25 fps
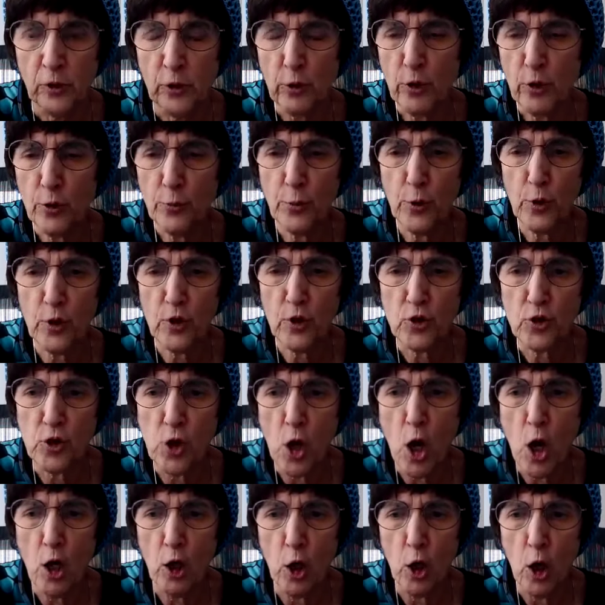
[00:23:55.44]
you can put a
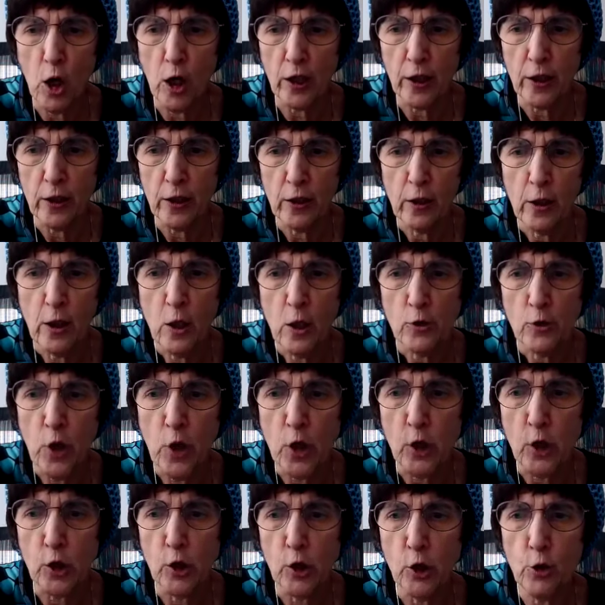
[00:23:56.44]
song on
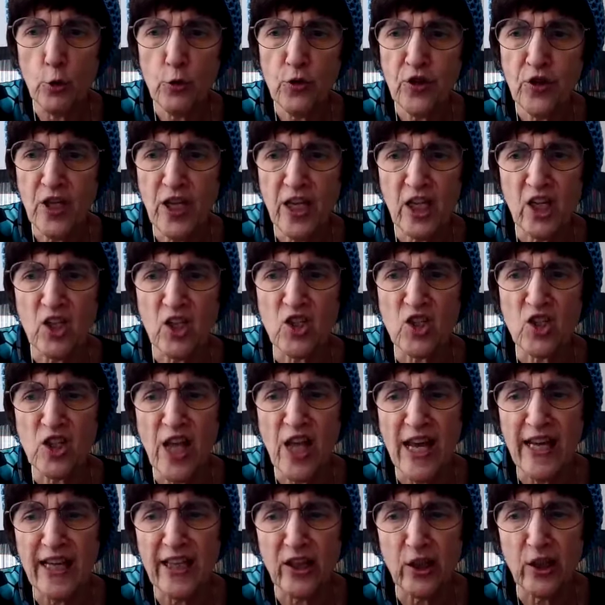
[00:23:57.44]
that you think is
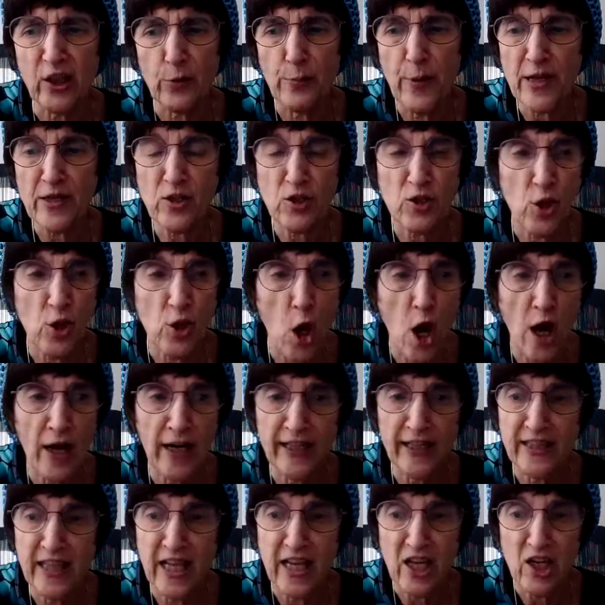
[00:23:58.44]
like the best
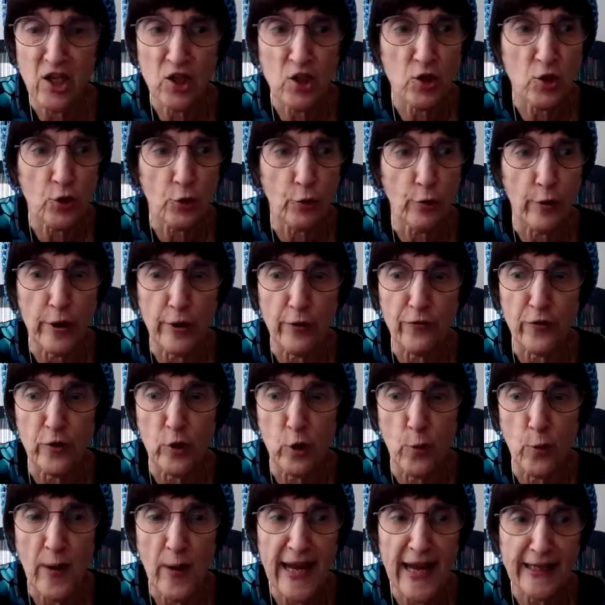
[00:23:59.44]
song in the history of
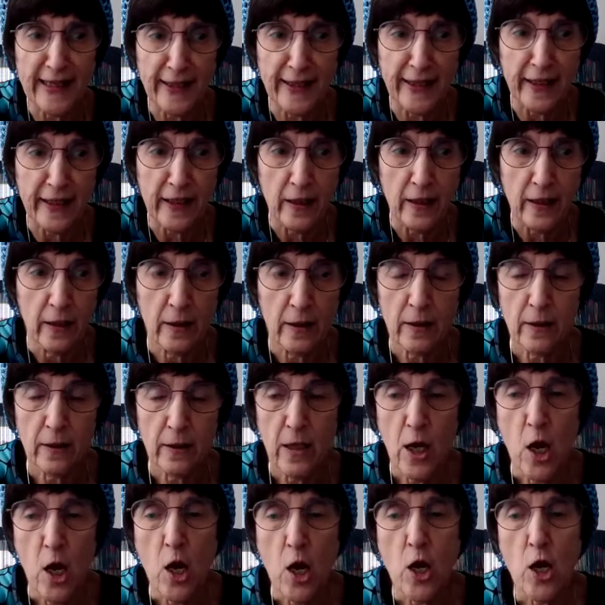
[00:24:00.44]
humanity.
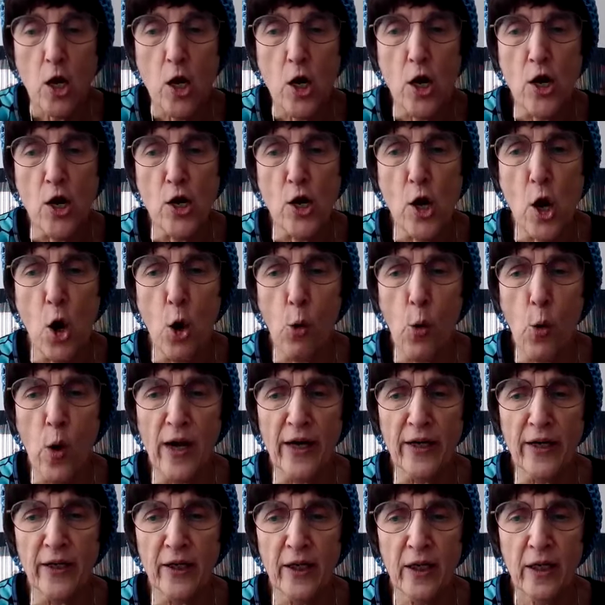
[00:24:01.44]
No
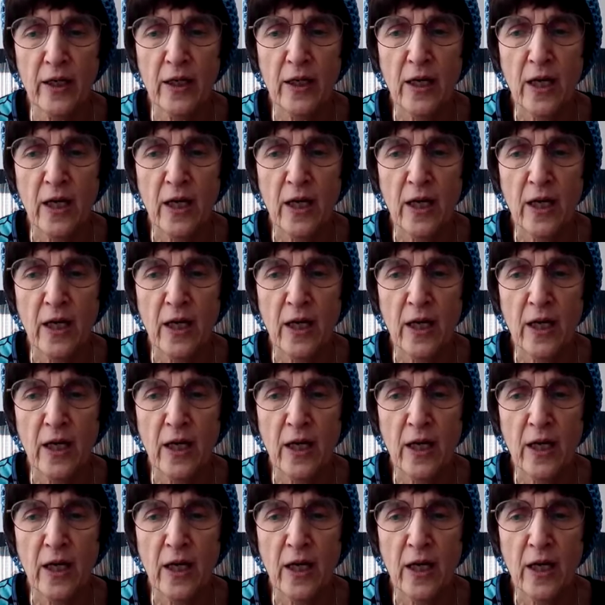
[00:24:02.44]
one